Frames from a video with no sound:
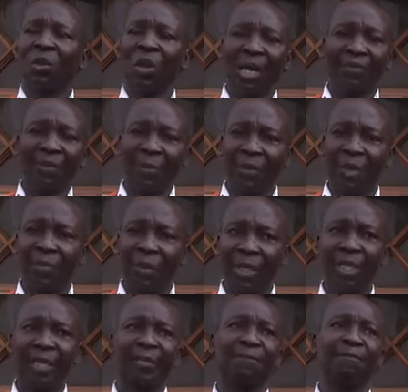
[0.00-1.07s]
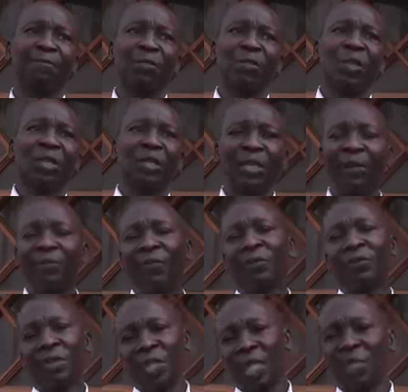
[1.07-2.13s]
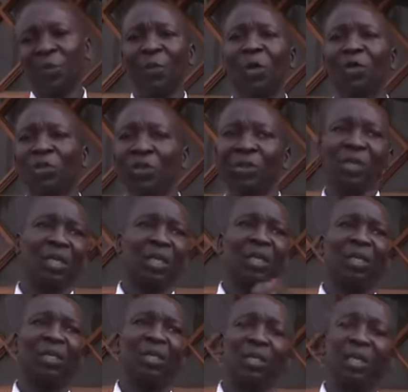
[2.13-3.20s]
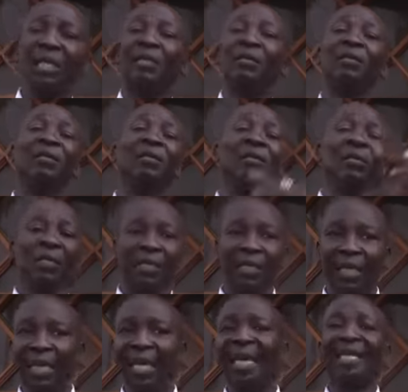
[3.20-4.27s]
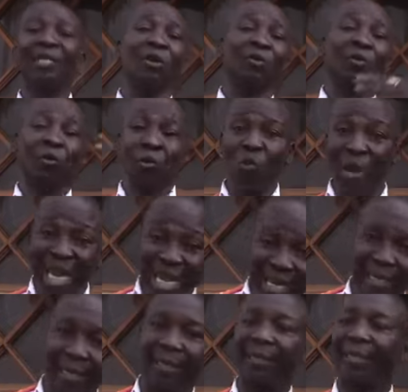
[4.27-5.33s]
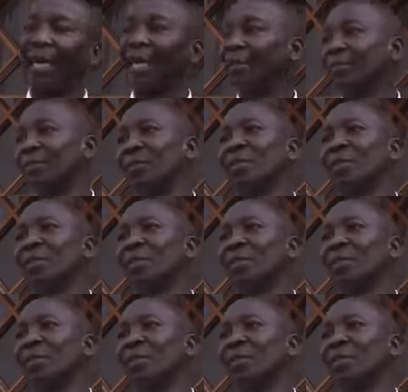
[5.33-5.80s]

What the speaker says: have a baby, say from 6 months till the end of weaning time,